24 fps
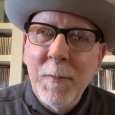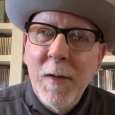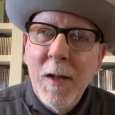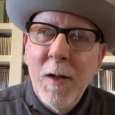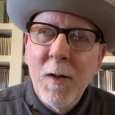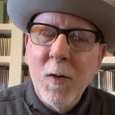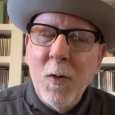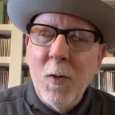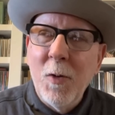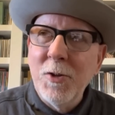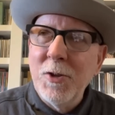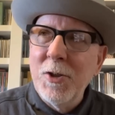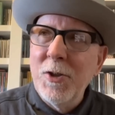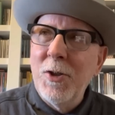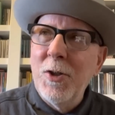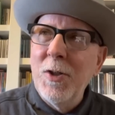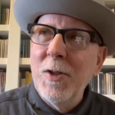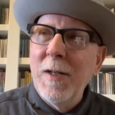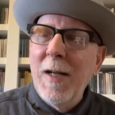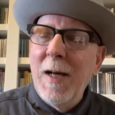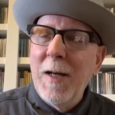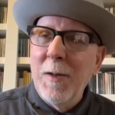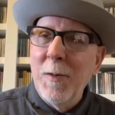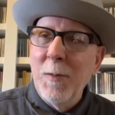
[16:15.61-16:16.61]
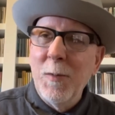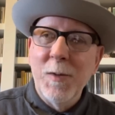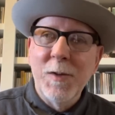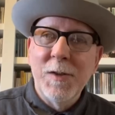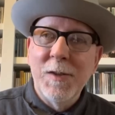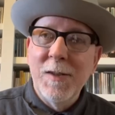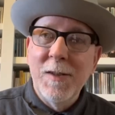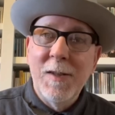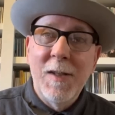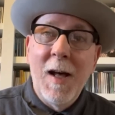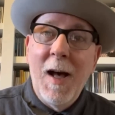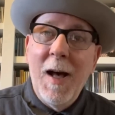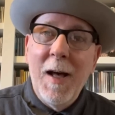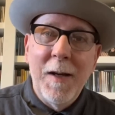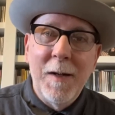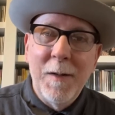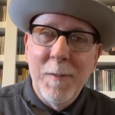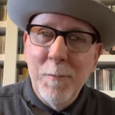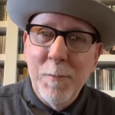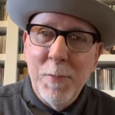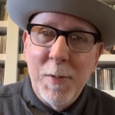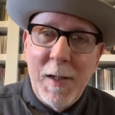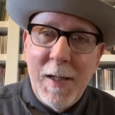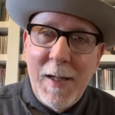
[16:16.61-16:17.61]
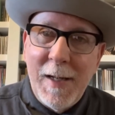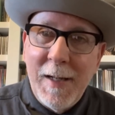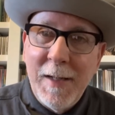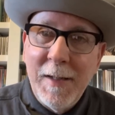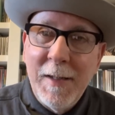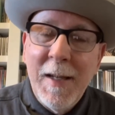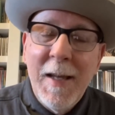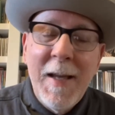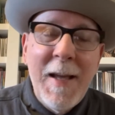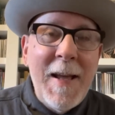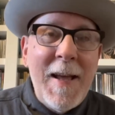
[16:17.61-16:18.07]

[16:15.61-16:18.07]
Of course, it turned out it was not planned.